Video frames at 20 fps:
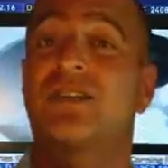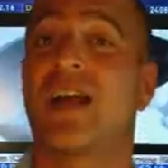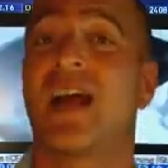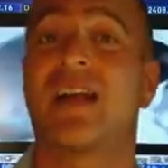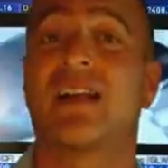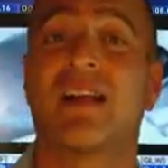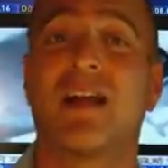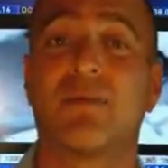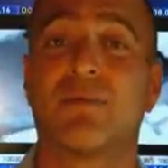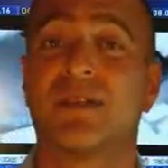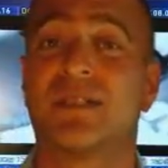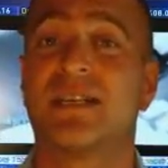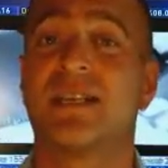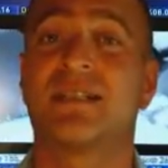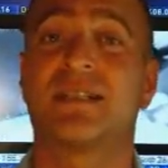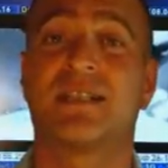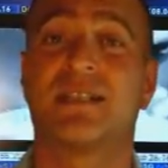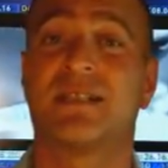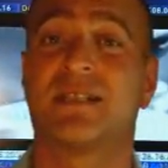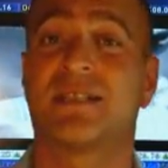channel line
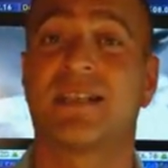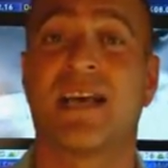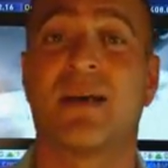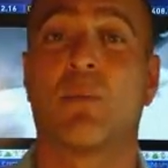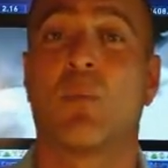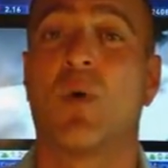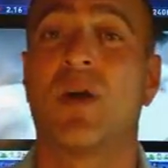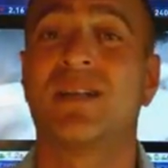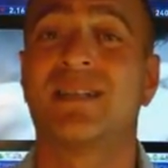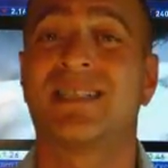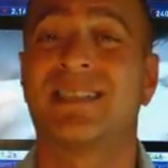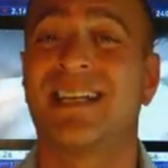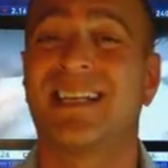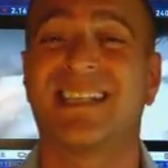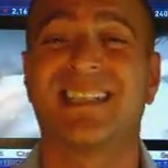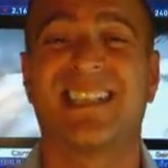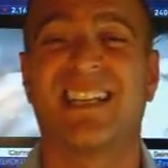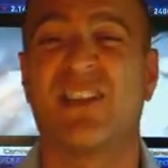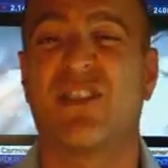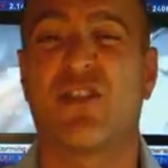resistance at
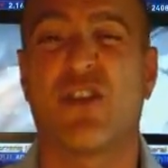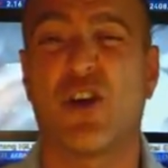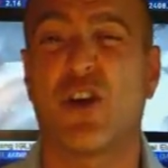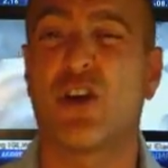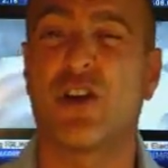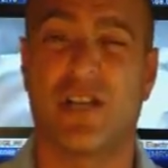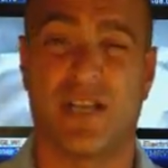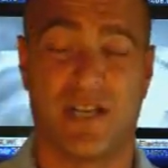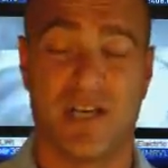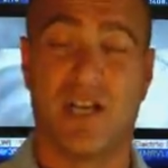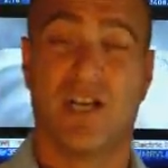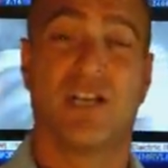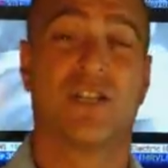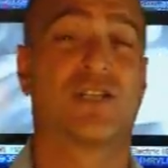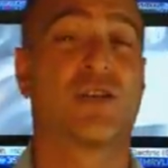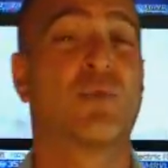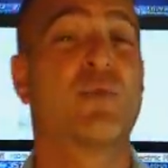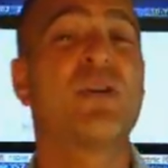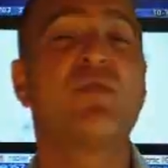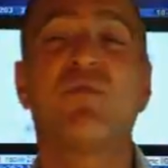160.30.
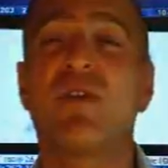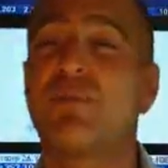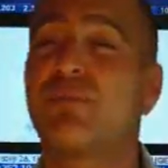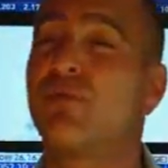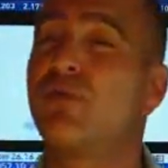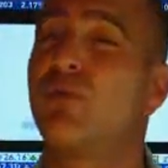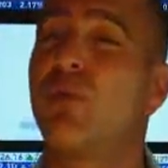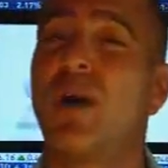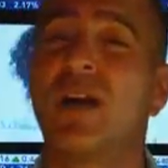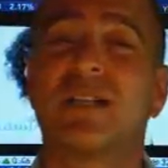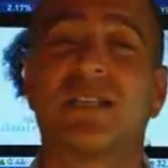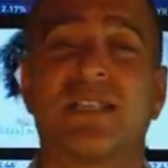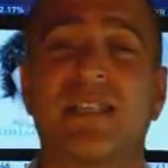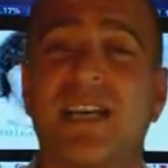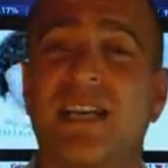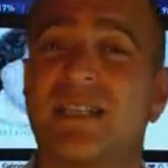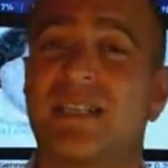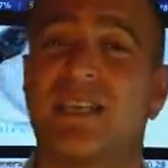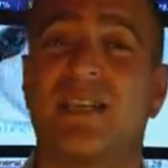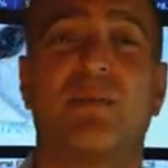So we rip through
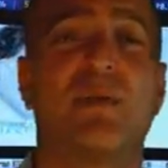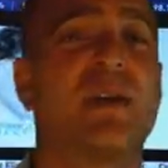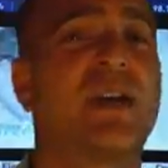160.